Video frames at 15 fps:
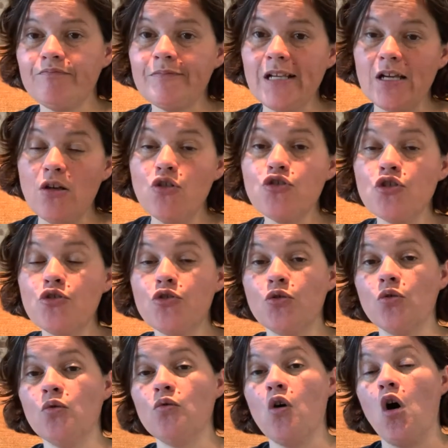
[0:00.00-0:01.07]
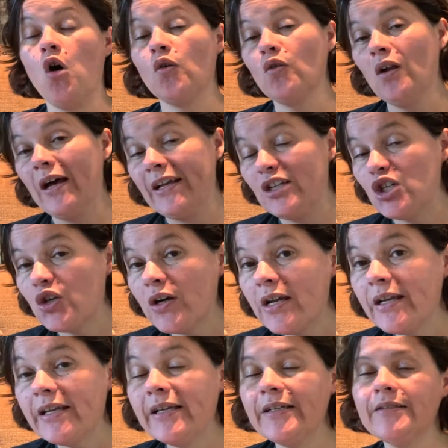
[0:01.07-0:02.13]
I also do online
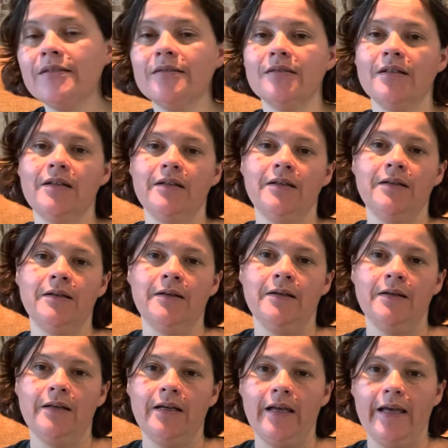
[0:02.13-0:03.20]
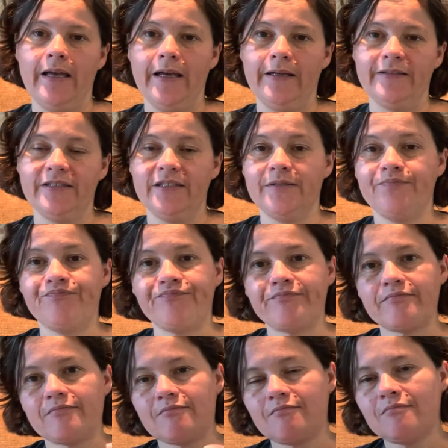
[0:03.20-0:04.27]
training, and
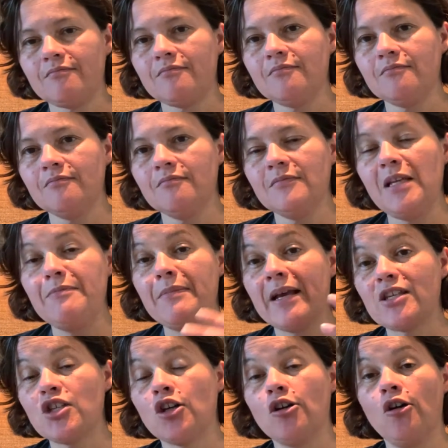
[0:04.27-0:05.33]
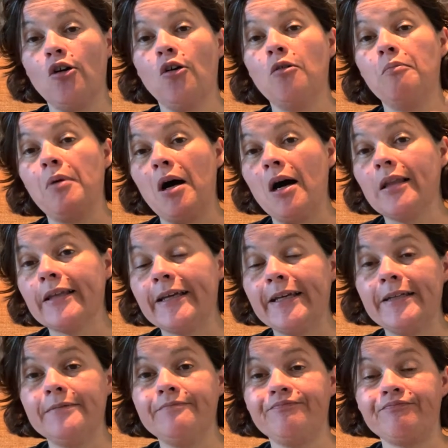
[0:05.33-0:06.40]
in Mexico,
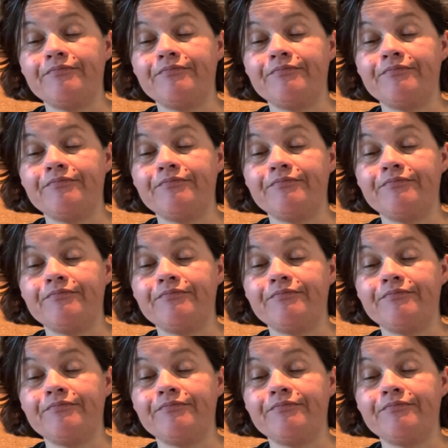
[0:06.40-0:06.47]
Bali,